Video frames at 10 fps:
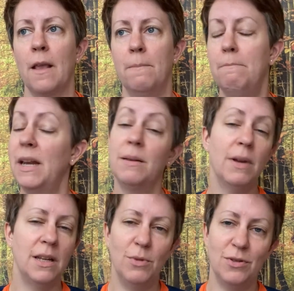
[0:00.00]
Many
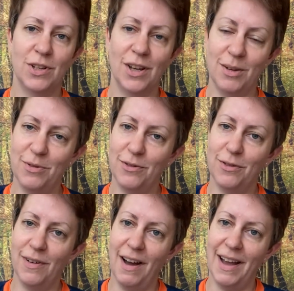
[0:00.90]
moons ago,
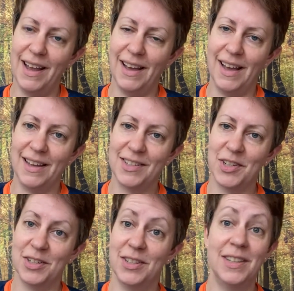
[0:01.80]
before I
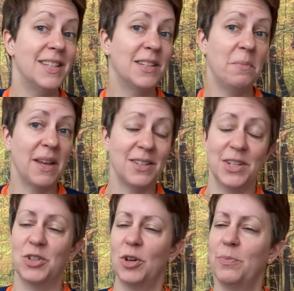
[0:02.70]
started this
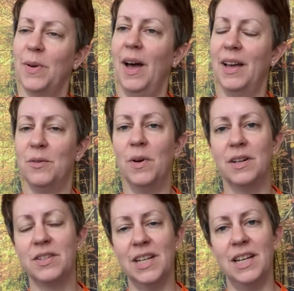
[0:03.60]
amazing job, I
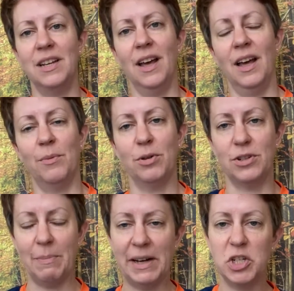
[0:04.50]
worked in
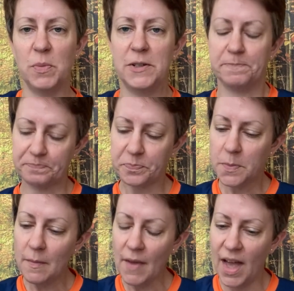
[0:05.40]
project management.
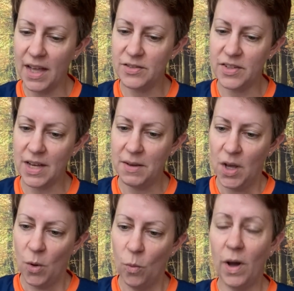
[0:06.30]
And
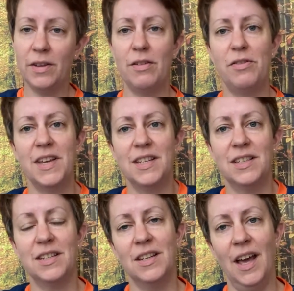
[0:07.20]
one of the things
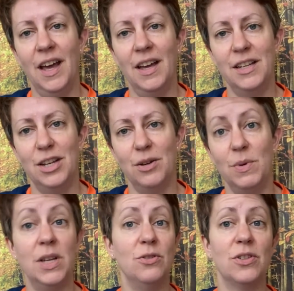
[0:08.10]
that we
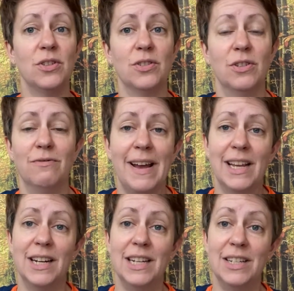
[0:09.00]
used to sort of
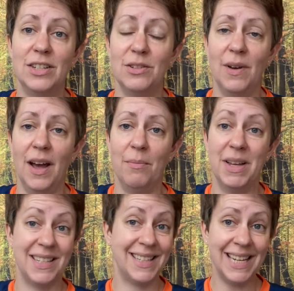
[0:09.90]
regularly do
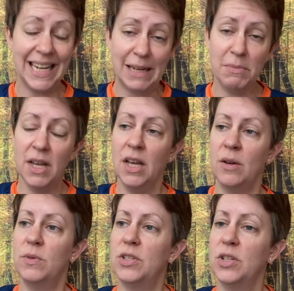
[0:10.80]
as a team
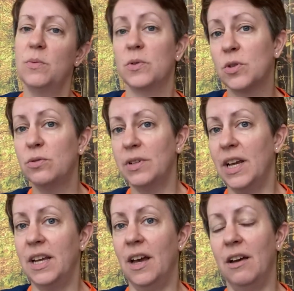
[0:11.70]
was do what's called
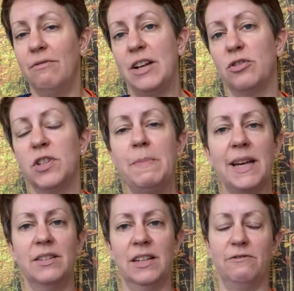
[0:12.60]
a
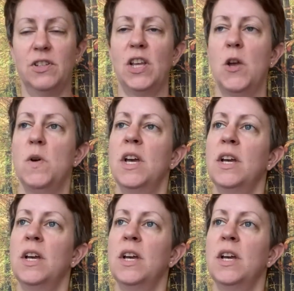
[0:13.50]
retrospective. So